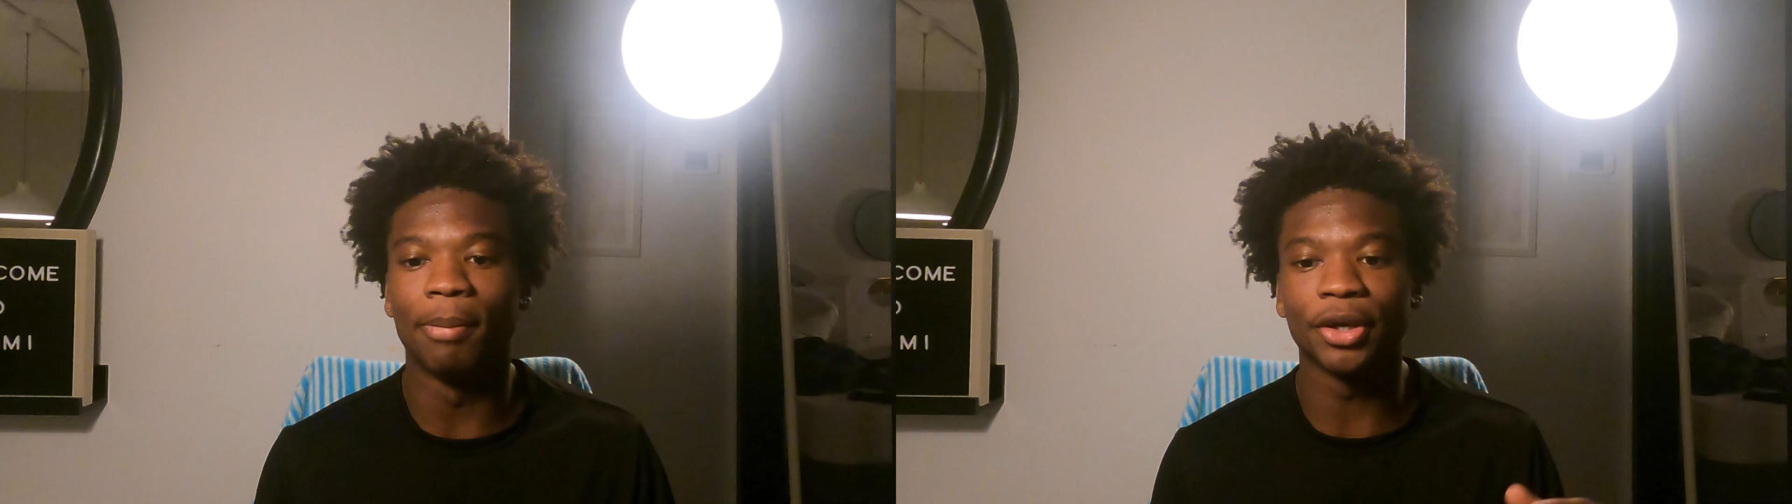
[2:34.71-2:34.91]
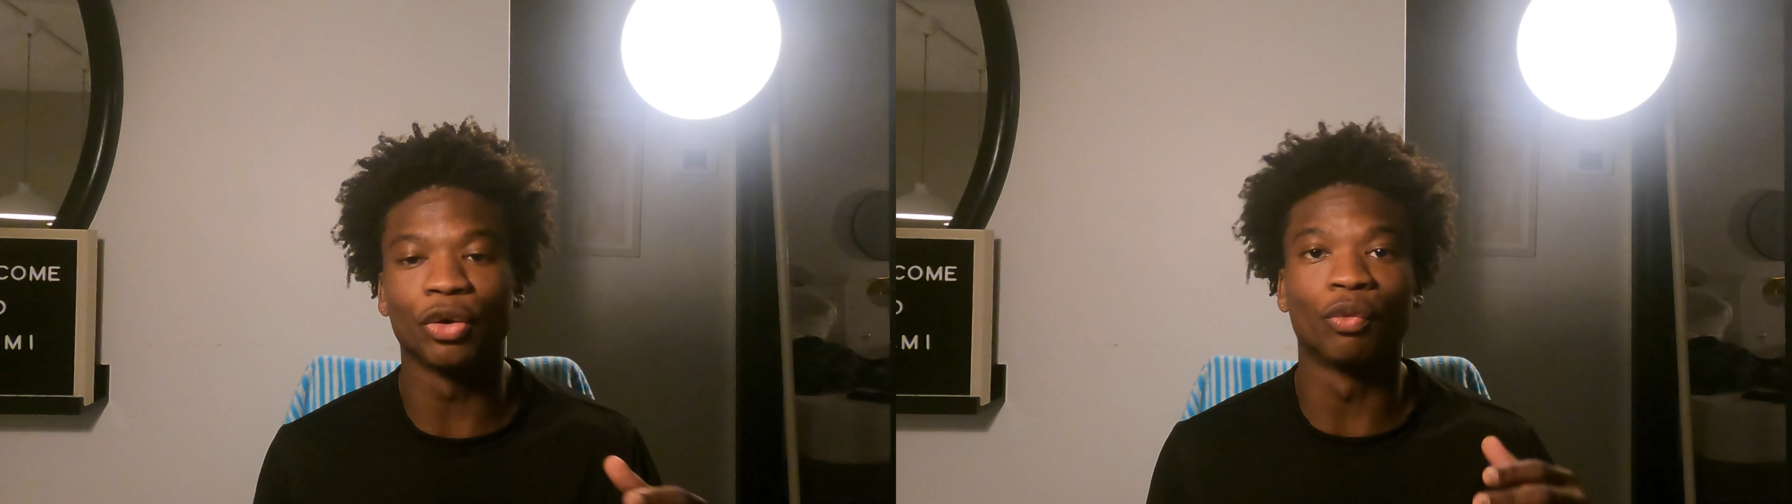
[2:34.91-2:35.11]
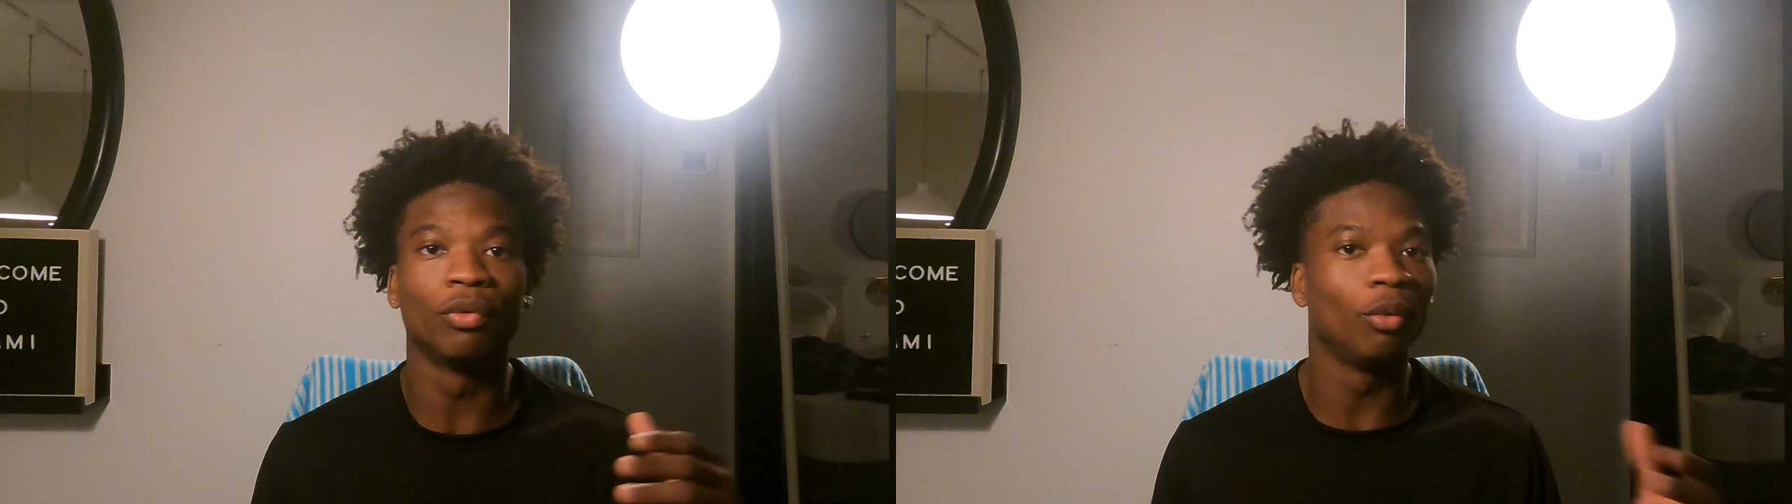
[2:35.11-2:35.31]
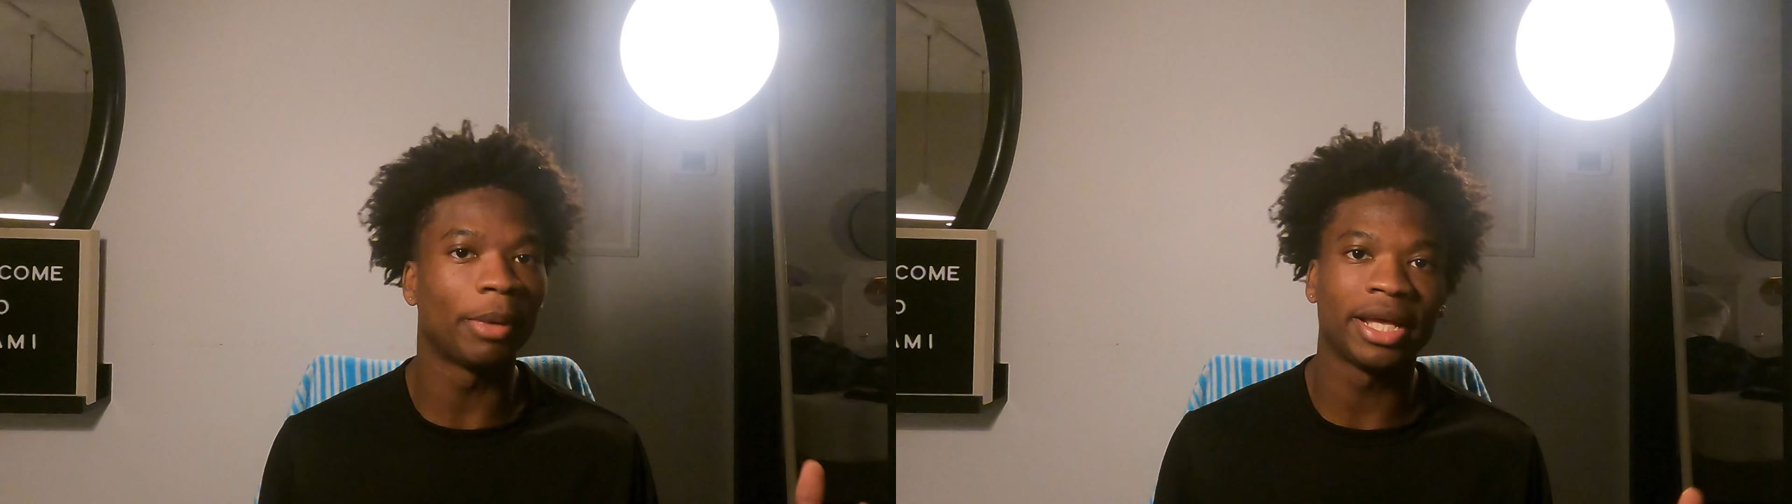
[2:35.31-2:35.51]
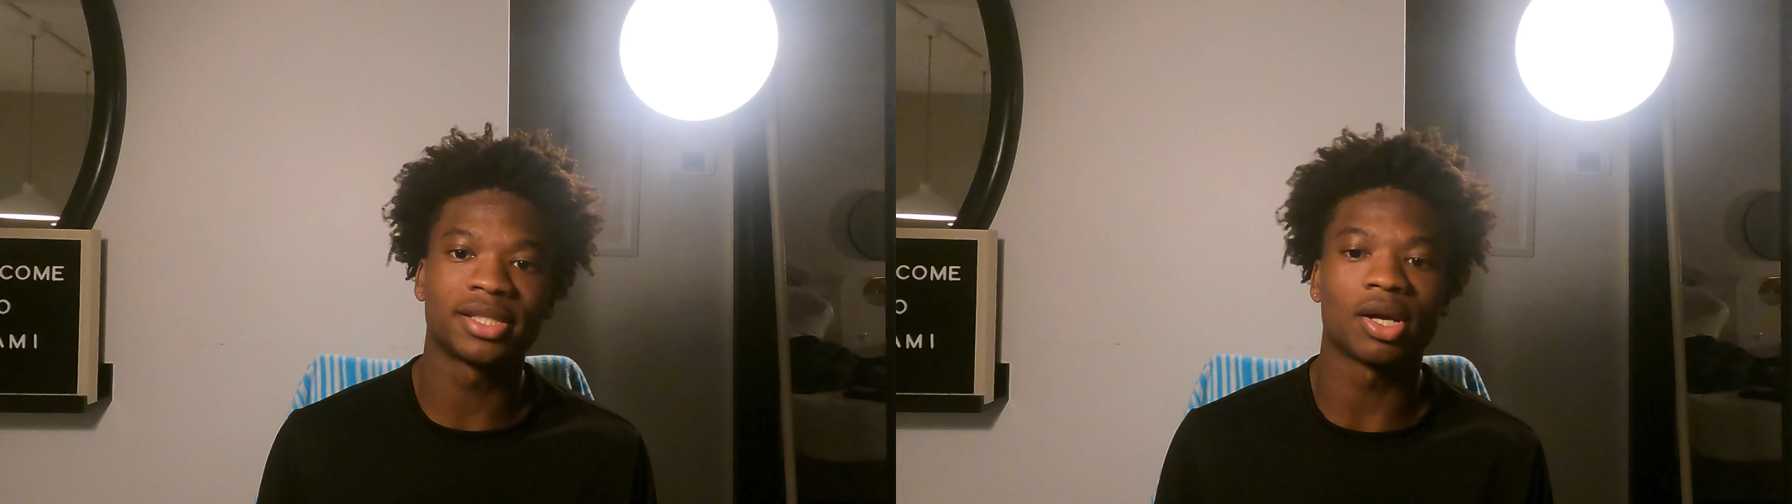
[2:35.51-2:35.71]
but your
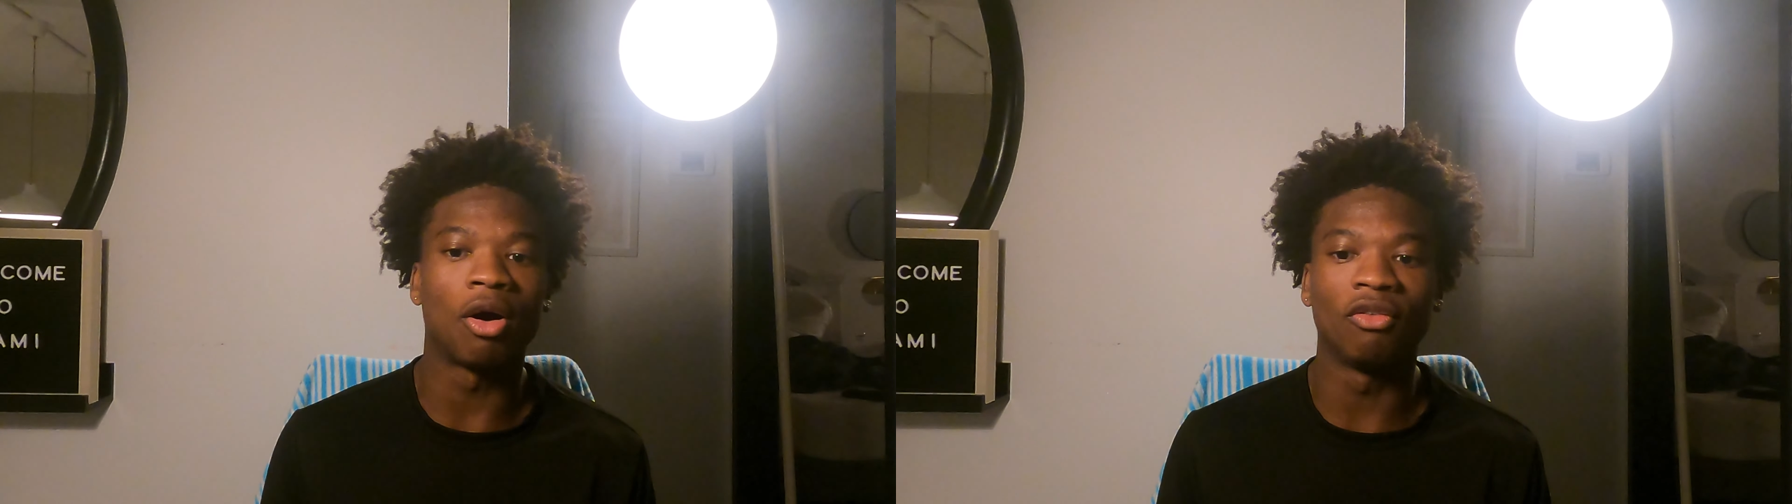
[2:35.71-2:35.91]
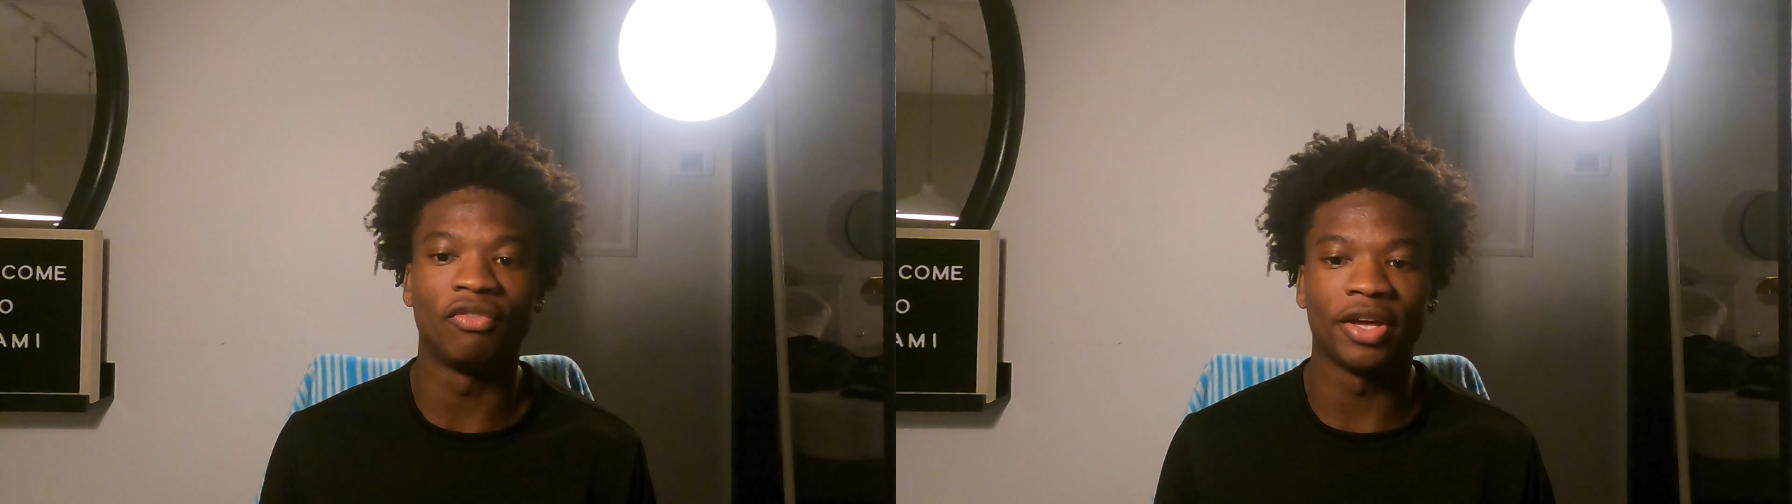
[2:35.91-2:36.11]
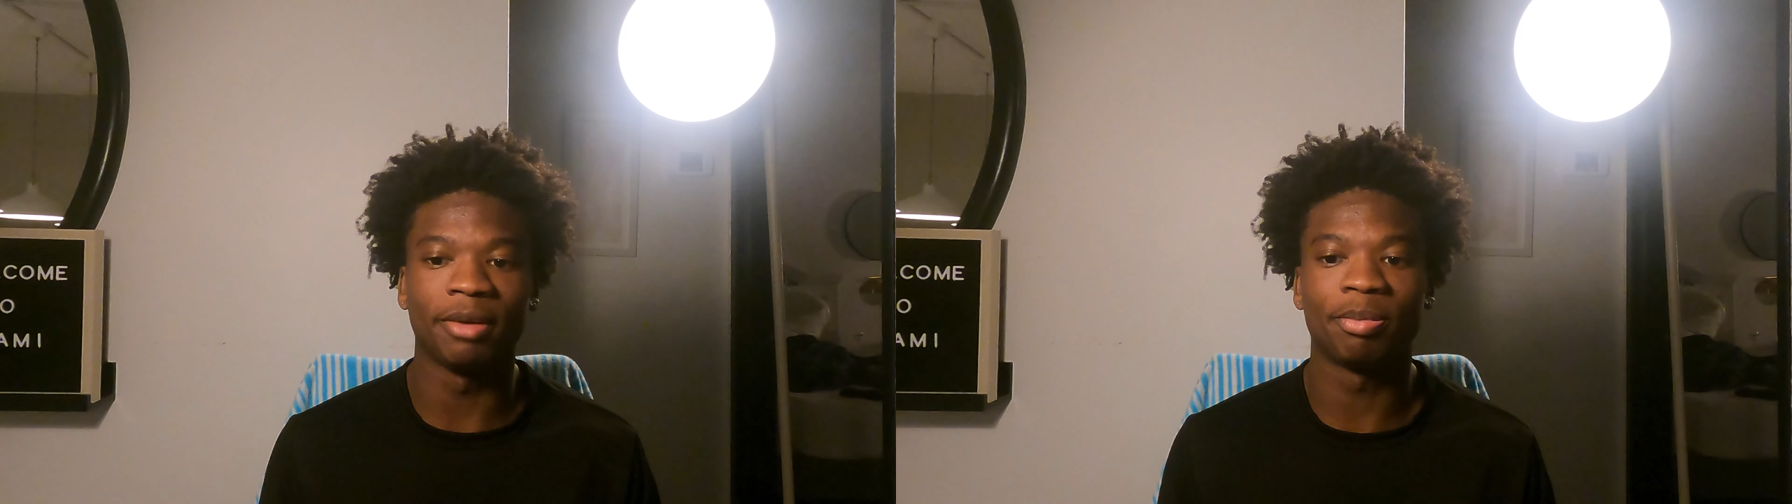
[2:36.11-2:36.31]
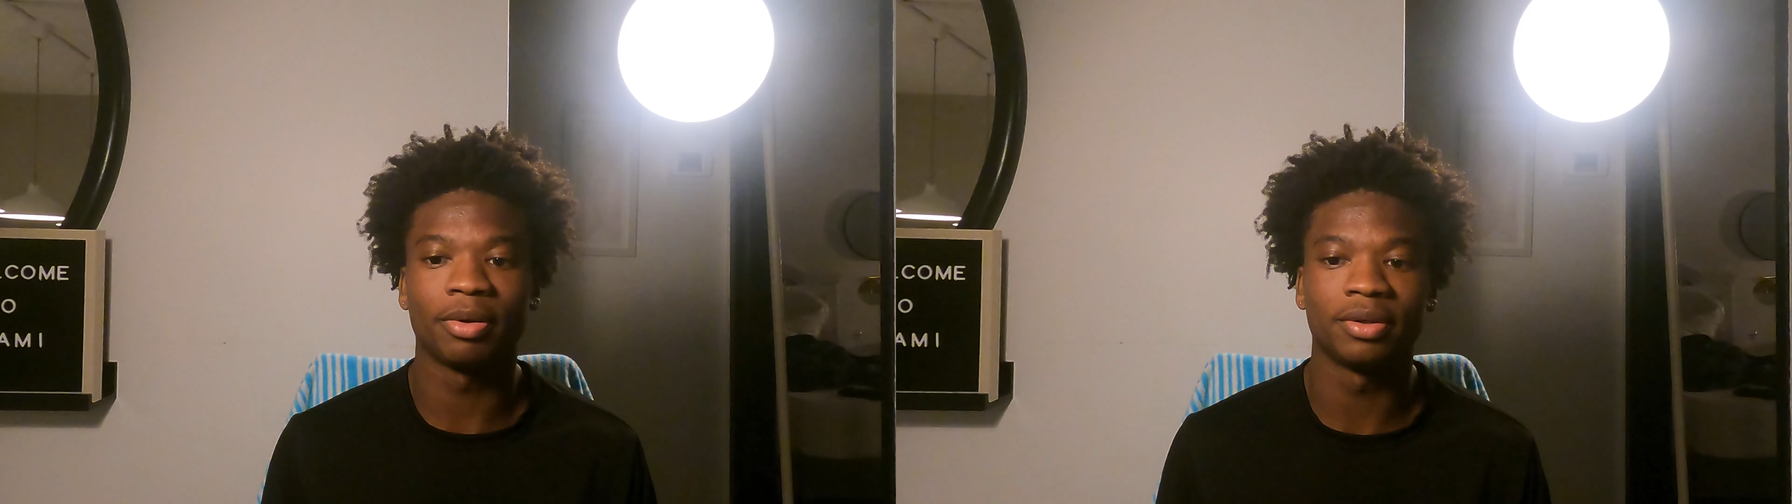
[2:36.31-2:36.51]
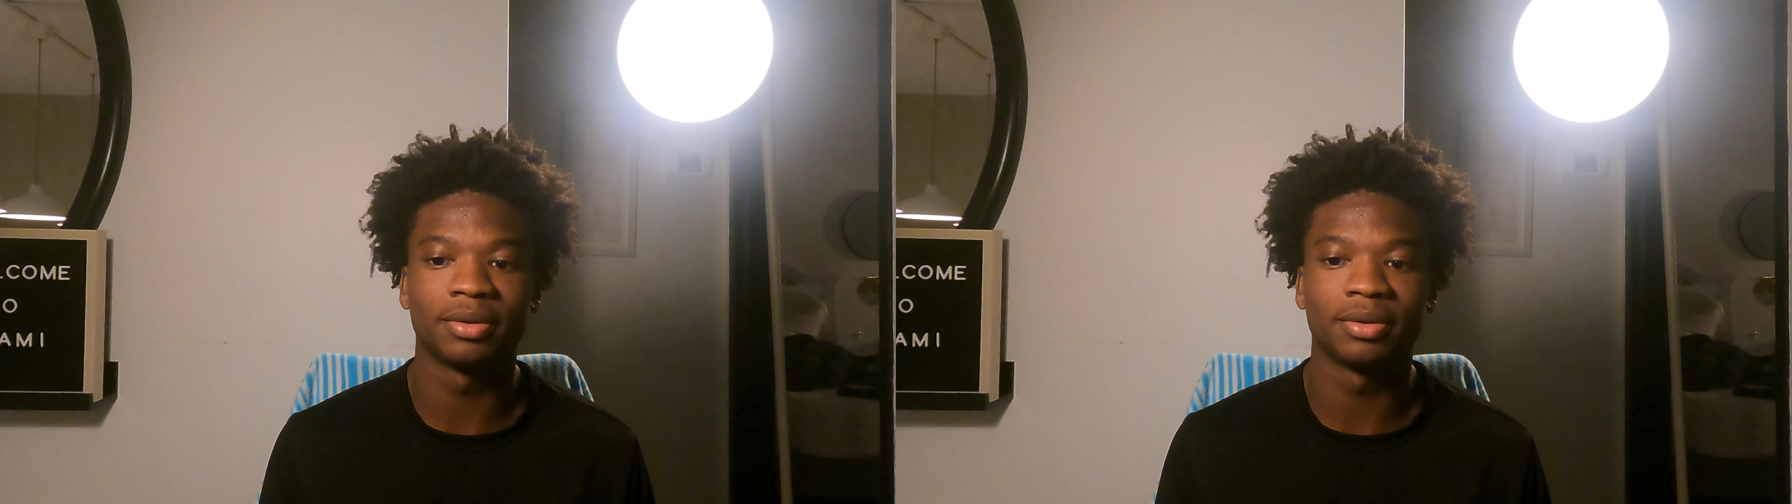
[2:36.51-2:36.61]
roommates all vape,